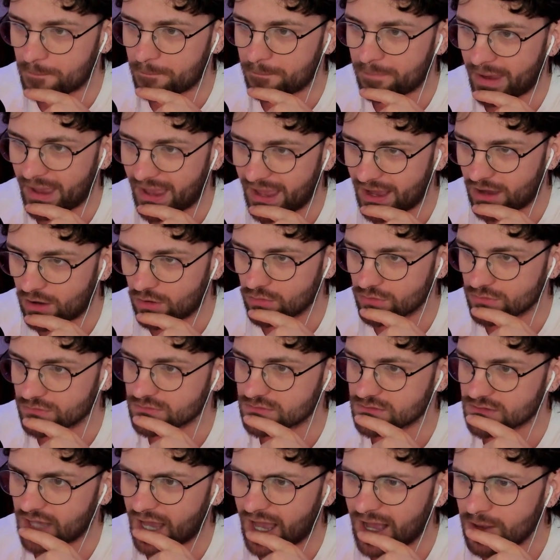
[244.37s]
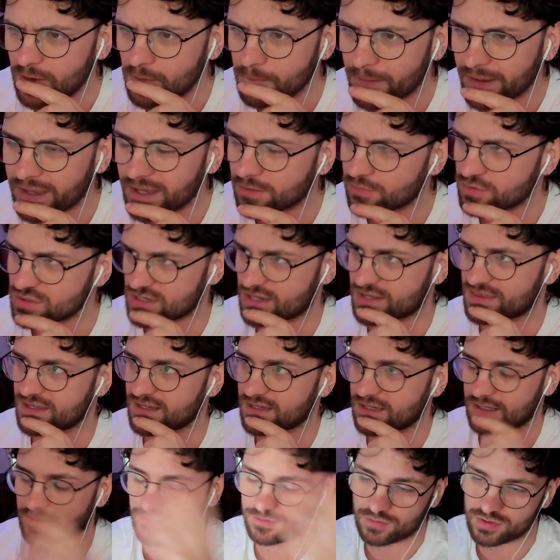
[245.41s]
pounds lb which i
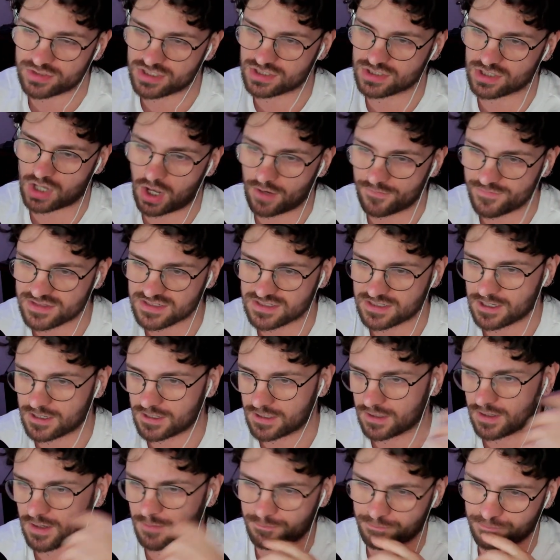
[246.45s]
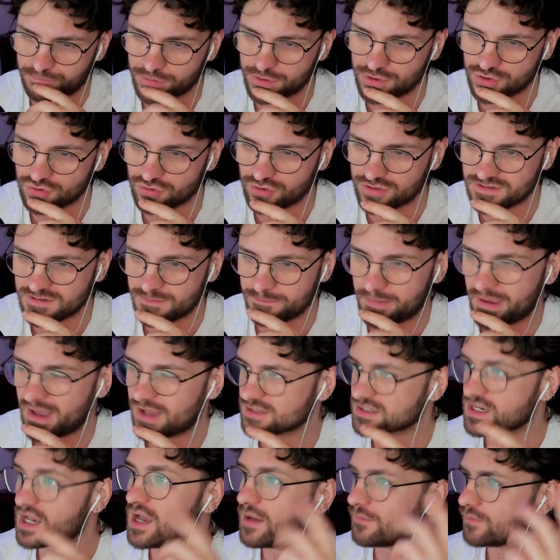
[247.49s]
think uh, which is obviously i'm pretty sure is in
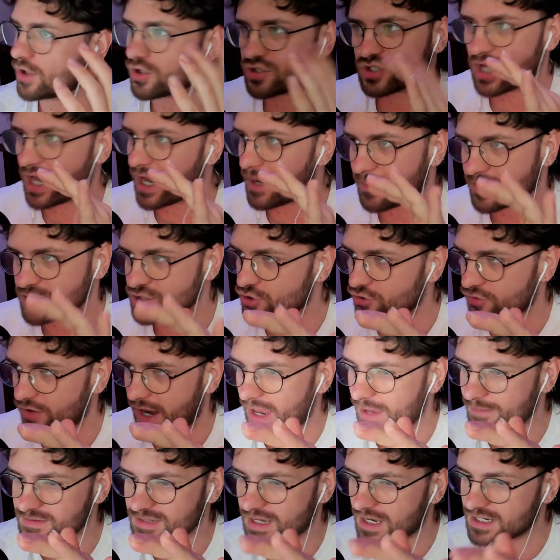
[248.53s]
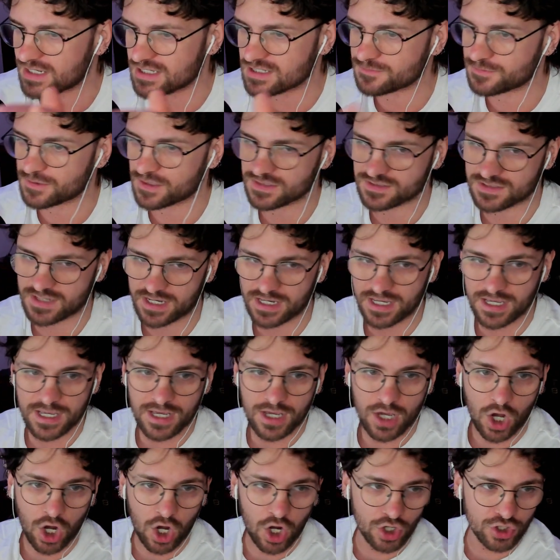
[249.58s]
pounds not sure how much grams that is because like
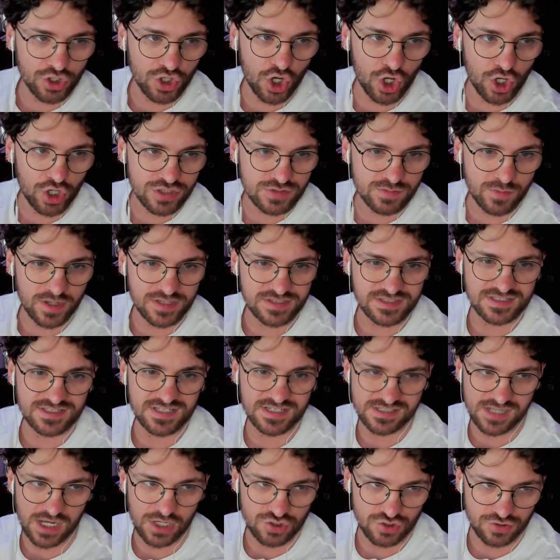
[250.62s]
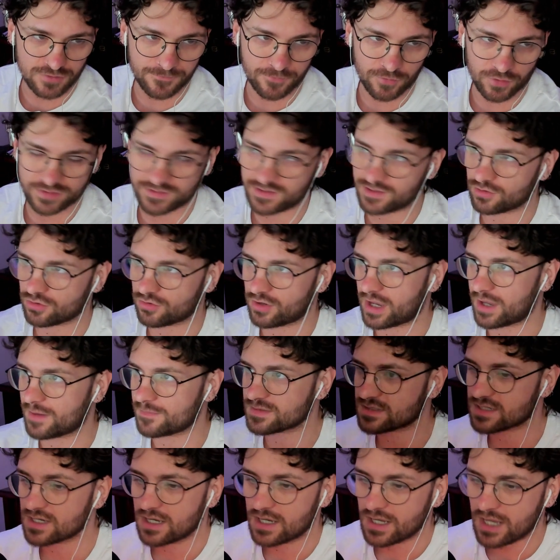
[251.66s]
on hers ones it says 114
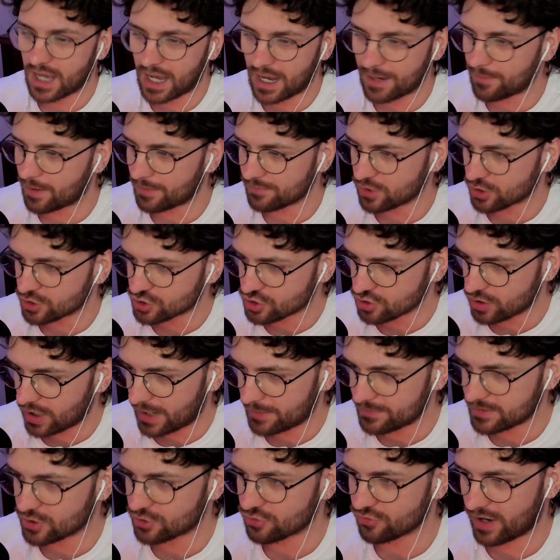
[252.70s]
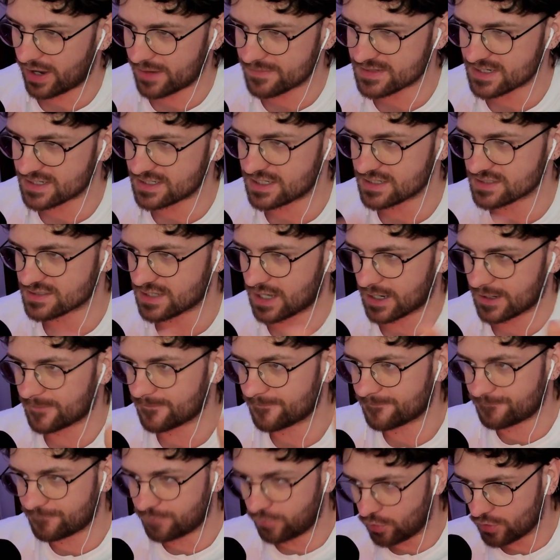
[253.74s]
grams um, i'm not sure how many grams that is
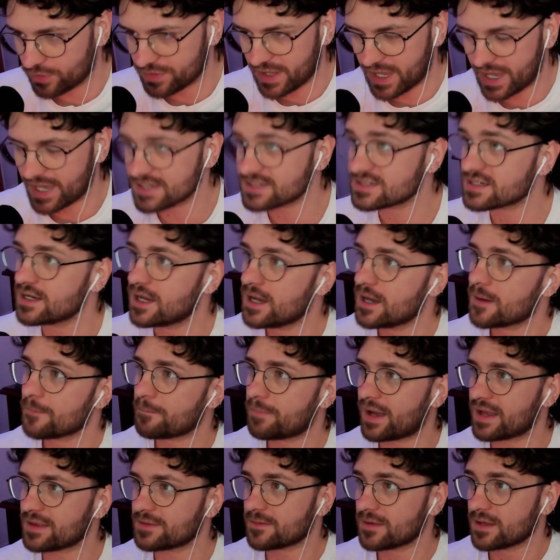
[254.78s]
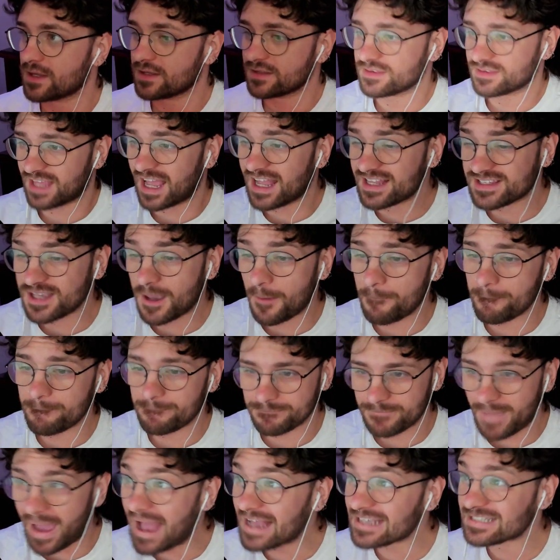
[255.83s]
like for theirs but that's a
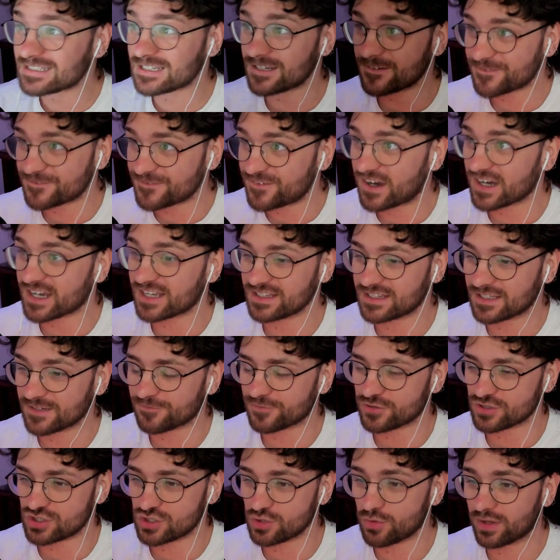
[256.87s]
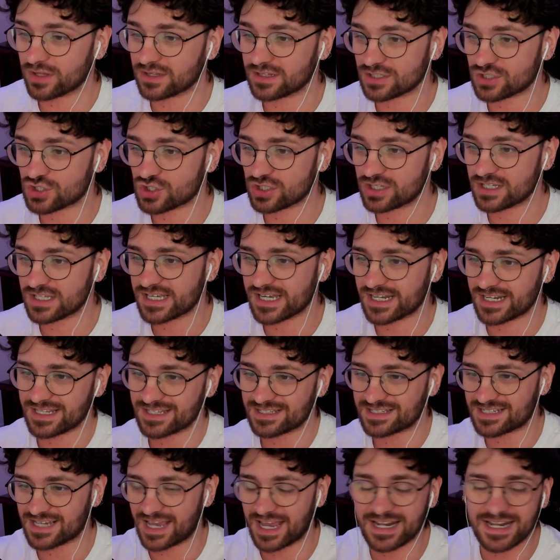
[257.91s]
massive fucking difference. You are literally getting
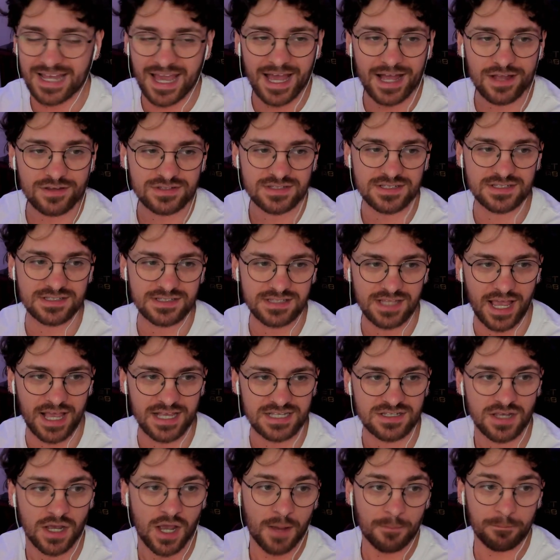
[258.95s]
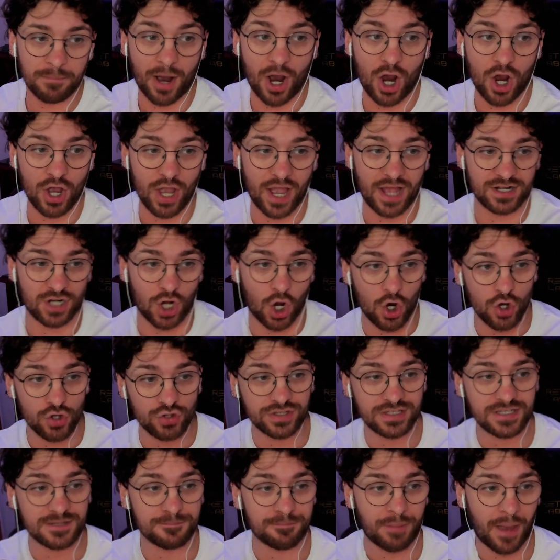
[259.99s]
10 ounces less but uh, and
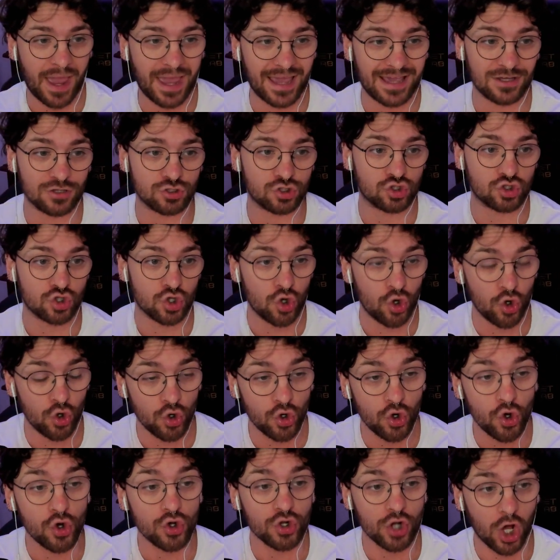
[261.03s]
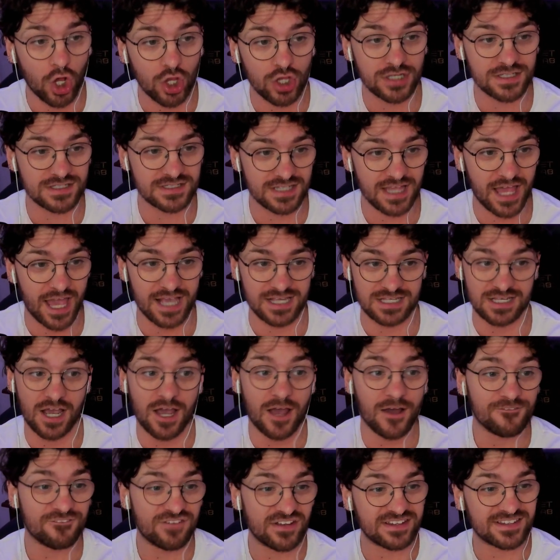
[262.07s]
only paying $2 less
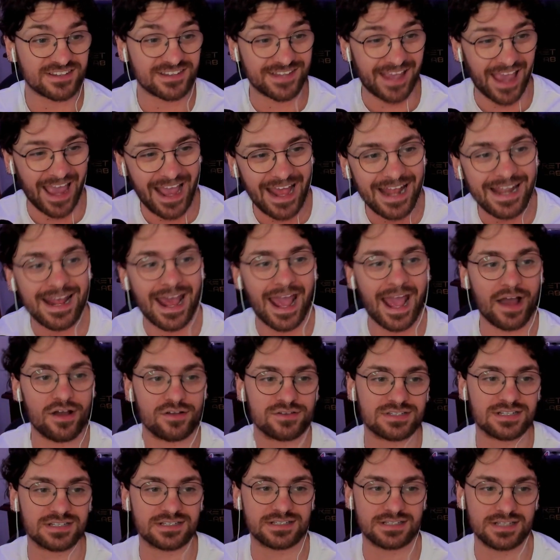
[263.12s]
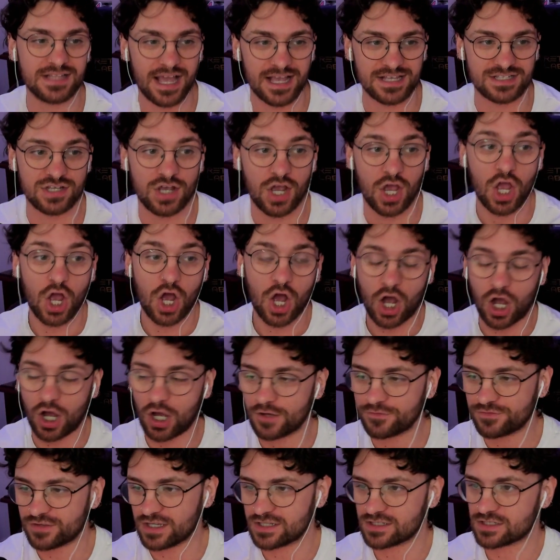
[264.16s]
for 10 ounces less
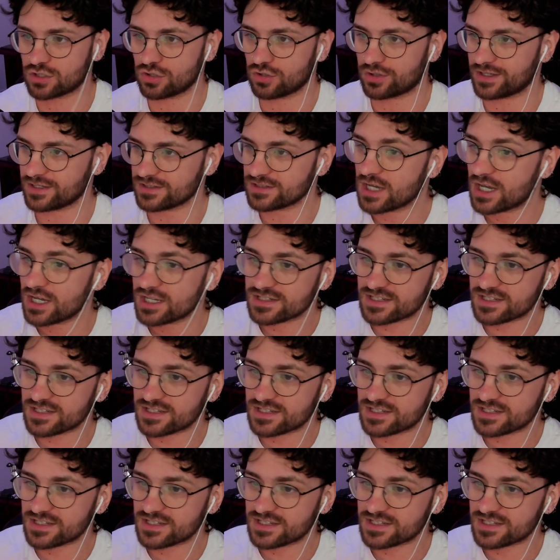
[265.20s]
of these cookies.